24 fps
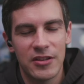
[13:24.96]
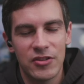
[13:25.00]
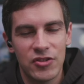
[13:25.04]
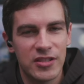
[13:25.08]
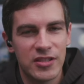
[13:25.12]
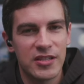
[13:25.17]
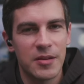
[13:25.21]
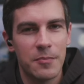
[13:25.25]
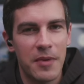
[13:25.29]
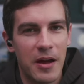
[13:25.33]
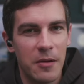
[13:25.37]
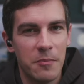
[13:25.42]

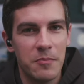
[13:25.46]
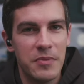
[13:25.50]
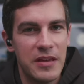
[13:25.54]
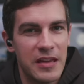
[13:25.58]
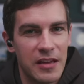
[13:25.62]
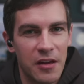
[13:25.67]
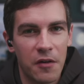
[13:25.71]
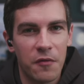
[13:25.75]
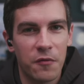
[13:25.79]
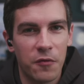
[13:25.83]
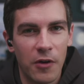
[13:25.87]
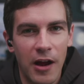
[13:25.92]
just about
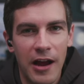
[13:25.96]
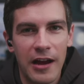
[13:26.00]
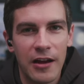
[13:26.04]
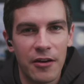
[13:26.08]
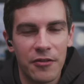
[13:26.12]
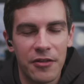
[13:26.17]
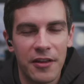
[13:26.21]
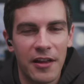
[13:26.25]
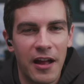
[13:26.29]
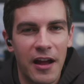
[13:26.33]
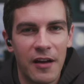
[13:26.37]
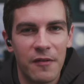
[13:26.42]
being a friar
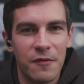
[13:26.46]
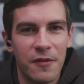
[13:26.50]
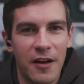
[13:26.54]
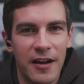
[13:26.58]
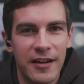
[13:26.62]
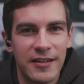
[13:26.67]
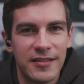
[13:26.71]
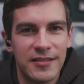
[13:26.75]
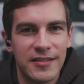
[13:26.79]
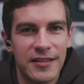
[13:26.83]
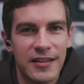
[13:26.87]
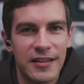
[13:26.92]
that I
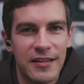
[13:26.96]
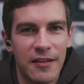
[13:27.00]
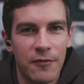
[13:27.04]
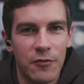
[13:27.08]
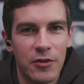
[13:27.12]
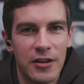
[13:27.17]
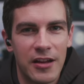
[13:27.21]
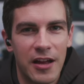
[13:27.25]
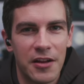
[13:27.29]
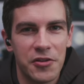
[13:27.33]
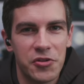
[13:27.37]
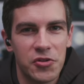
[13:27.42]
find in
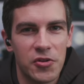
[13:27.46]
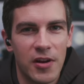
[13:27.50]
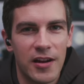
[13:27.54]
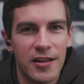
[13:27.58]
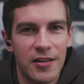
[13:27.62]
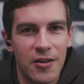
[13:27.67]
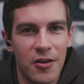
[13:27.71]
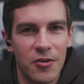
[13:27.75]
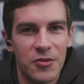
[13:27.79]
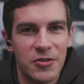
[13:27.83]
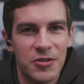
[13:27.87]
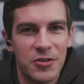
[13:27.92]
every country I
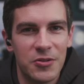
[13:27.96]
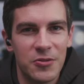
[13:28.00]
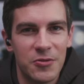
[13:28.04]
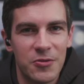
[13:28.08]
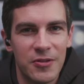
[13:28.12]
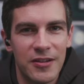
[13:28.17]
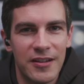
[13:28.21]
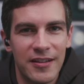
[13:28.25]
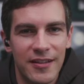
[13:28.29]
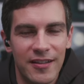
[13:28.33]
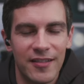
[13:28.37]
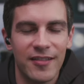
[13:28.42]
go
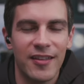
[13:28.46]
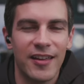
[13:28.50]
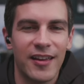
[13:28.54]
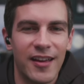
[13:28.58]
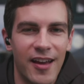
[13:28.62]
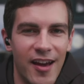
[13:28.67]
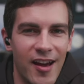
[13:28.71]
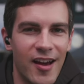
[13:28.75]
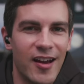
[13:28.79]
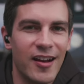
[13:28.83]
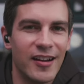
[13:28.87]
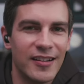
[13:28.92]
to. Like,
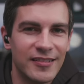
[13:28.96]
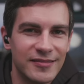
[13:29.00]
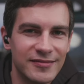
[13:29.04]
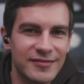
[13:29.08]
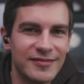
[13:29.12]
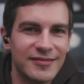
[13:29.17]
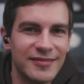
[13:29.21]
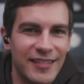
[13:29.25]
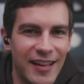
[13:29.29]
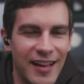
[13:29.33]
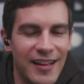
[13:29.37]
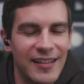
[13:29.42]

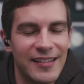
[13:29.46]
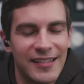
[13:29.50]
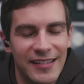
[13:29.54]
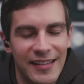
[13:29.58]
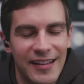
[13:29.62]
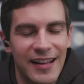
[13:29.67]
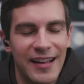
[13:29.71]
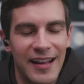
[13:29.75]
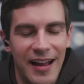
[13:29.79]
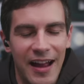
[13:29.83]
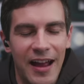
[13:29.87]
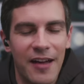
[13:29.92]

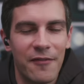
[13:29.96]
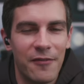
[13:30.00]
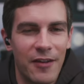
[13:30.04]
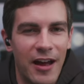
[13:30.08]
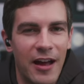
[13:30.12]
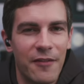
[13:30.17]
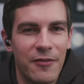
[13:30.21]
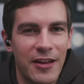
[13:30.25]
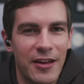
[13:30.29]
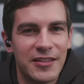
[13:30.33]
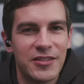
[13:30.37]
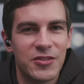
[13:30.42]

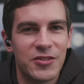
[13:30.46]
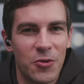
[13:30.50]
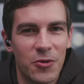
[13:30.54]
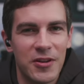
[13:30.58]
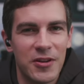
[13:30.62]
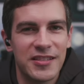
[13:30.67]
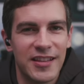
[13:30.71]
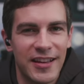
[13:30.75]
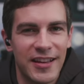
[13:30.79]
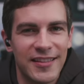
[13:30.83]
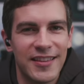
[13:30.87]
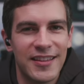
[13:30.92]
I've had
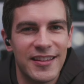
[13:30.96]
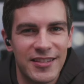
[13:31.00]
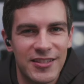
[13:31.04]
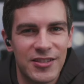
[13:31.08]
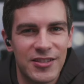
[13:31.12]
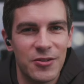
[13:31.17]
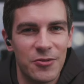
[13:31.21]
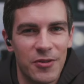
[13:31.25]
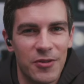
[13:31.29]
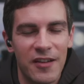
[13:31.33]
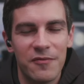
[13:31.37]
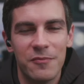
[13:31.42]
stories like this
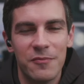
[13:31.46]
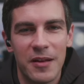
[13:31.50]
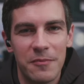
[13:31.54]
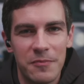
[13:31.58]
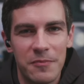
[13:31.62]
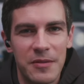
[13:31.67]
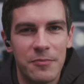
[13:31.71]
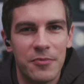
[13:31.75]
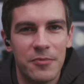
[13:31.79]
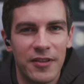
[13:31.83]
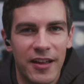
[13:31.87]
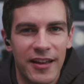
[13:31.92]
too. I've met
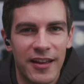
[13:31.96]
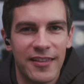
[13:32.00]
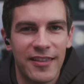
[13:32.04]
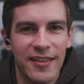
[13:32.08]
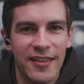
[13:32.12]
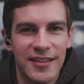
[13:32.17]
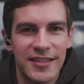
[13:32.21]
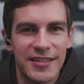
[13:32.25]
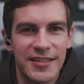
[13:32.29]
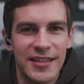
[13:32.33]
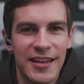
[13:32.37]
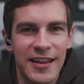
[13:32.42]
people like
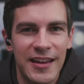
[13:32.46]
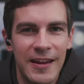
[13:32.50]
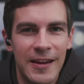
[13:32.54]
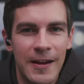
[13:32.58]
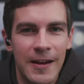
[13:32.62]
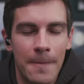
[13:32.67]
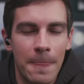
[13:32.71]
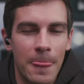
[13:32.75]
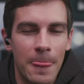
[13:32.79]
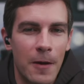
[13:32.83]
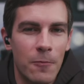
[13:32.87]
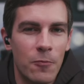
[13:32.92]
this.
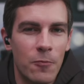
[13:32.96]
I'm